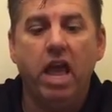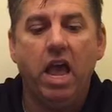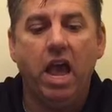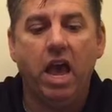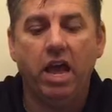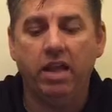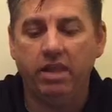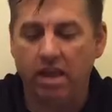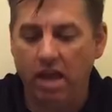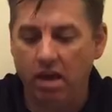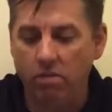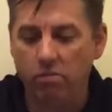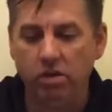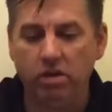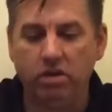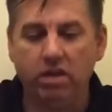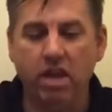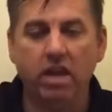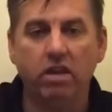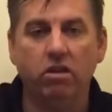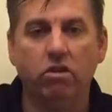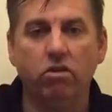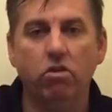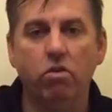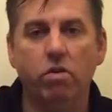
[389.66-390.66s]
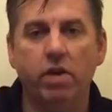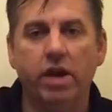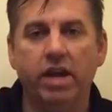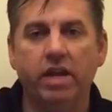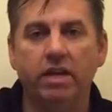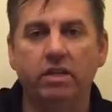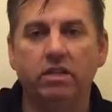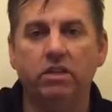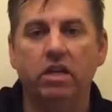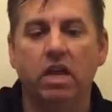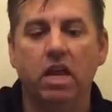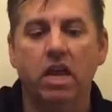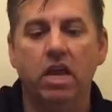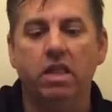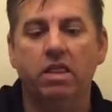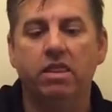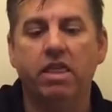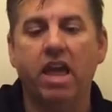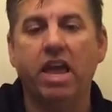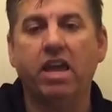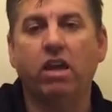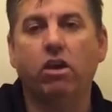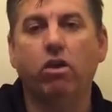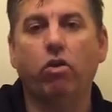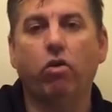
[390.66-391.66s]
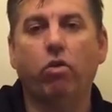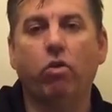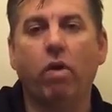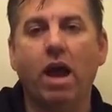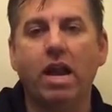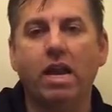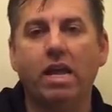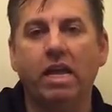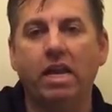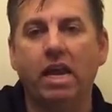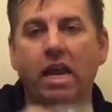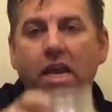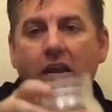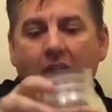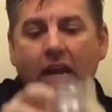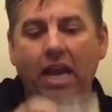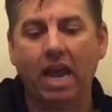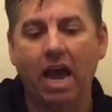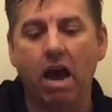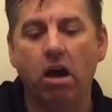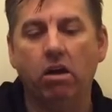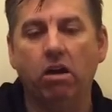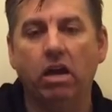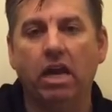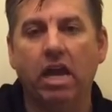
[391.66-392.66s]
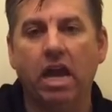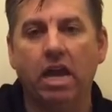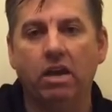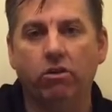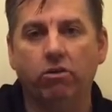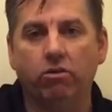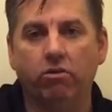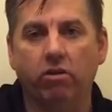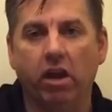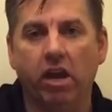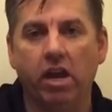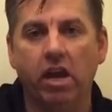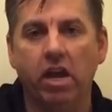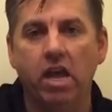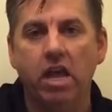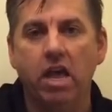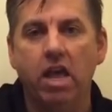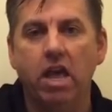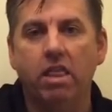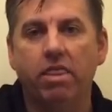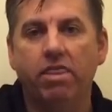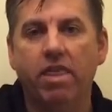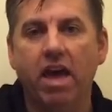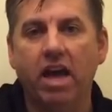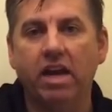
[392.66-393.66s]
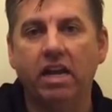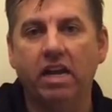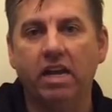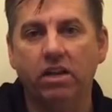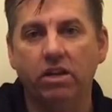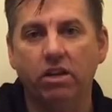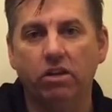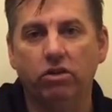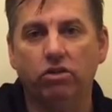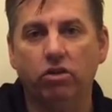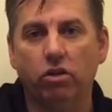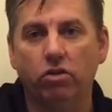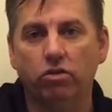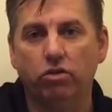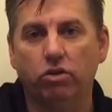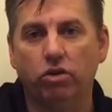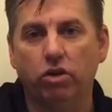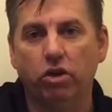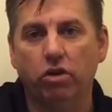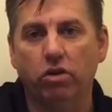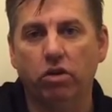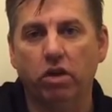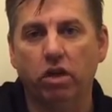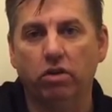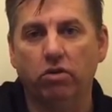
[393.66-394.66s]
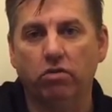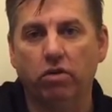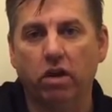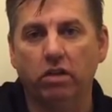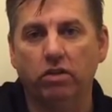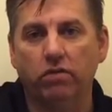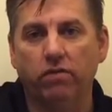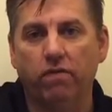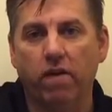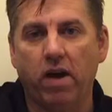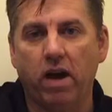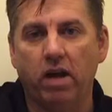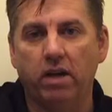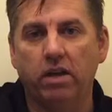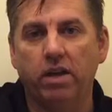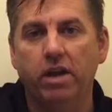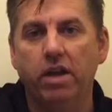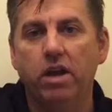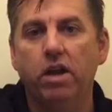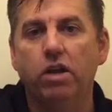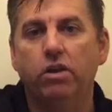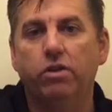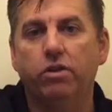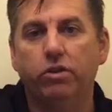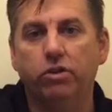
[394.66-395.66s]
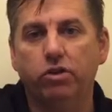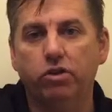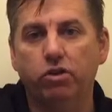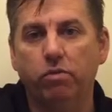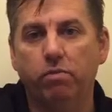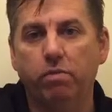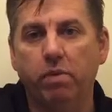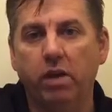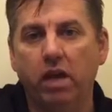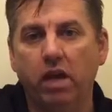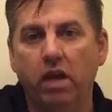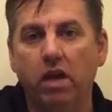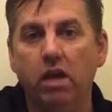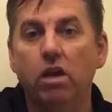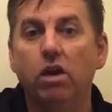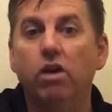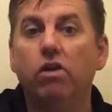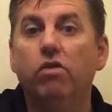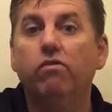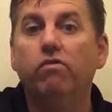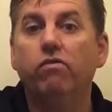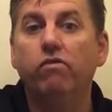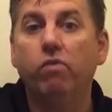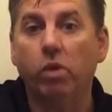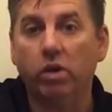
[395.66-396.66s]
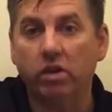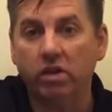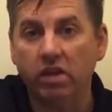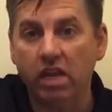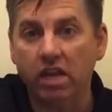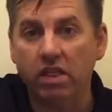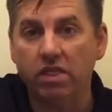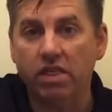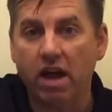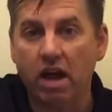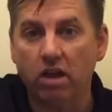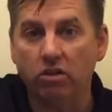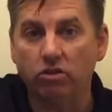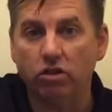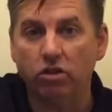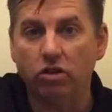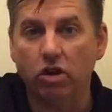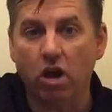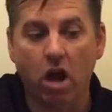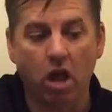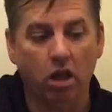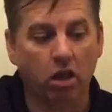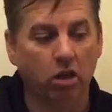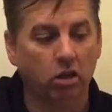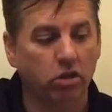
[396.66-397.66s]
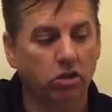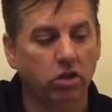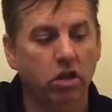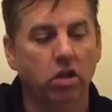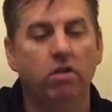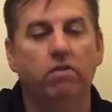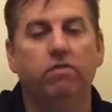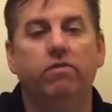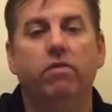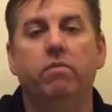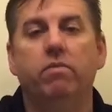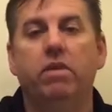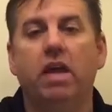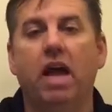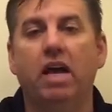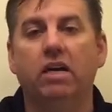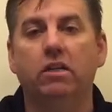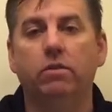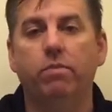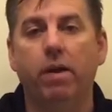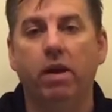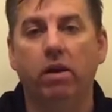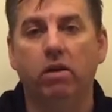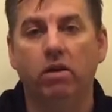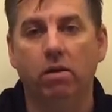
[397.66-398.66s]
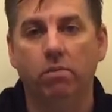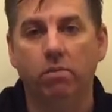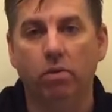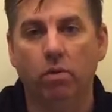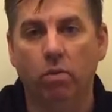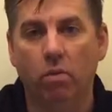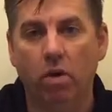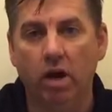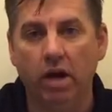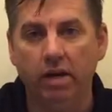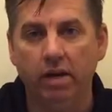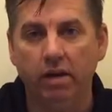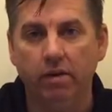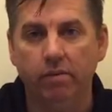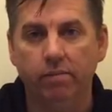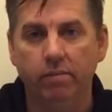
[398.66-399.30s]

And then what they do is they credit an accounting entry that in the Social Security Trust Fund, there should be $14,000 from taxpayer number 1.